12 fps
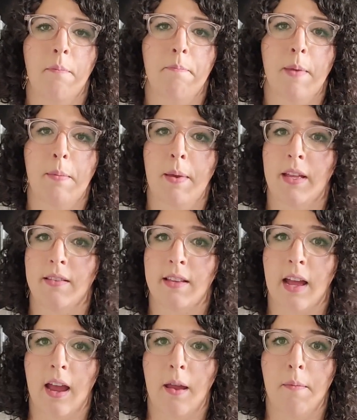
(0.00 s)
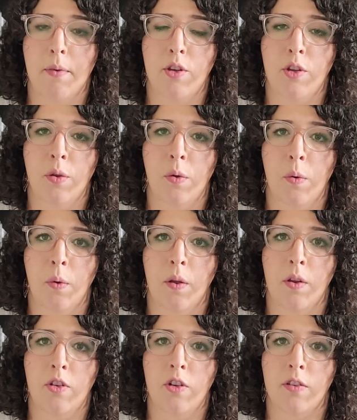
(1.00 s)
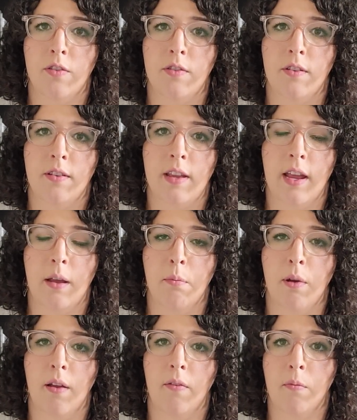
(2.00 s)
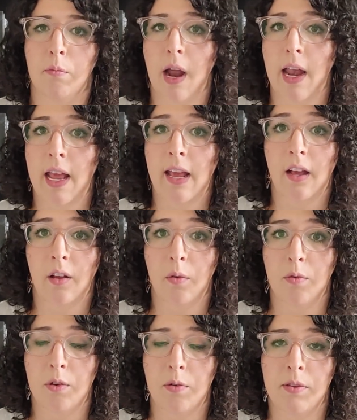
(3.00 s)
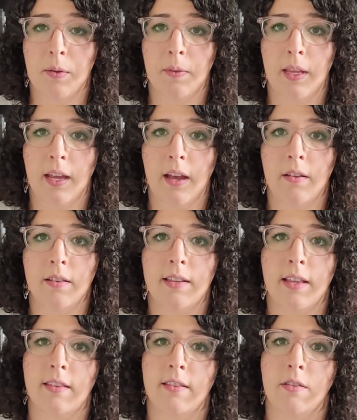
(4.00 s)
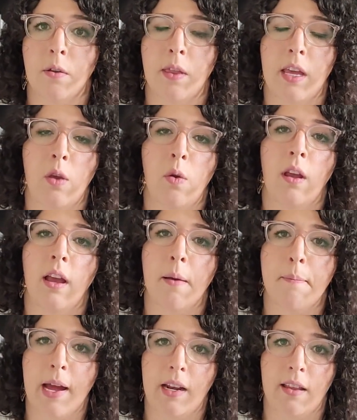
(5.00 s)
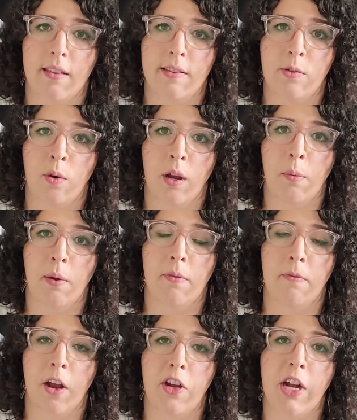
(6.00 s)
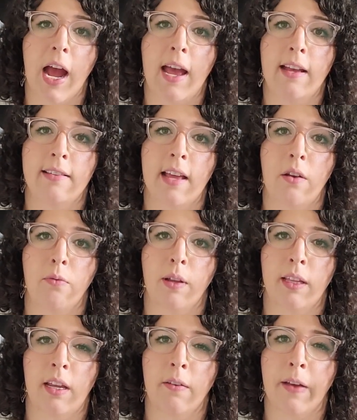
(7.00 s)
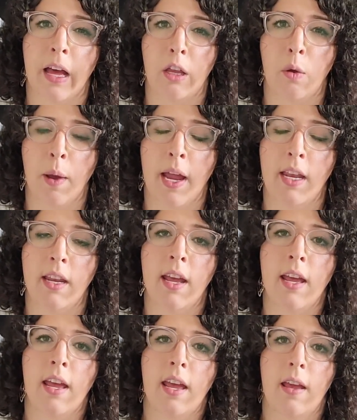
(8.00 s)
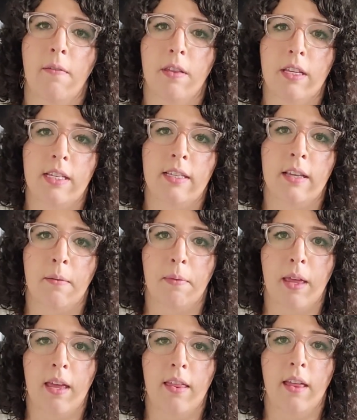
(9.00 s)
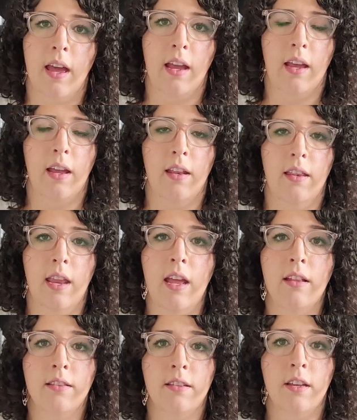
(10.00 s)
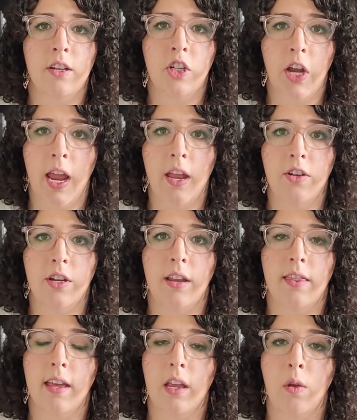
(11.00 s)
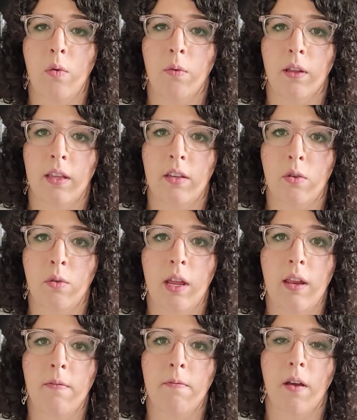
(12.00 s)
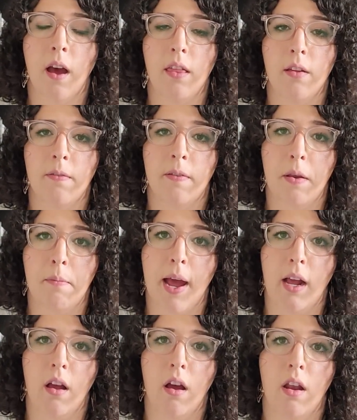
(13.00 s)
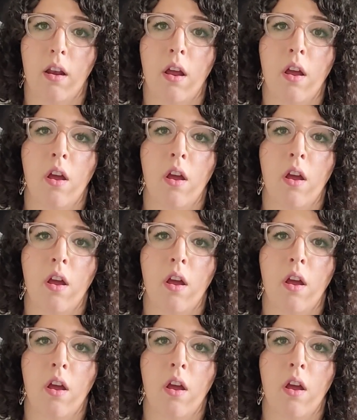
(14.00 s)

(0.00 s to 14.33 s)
Maybe it's time to just take a break from writing and go do something else, and so that you can come back to the story with fresh eyes and really evaluate if this is something that needs to change and that you really do need other feedback on,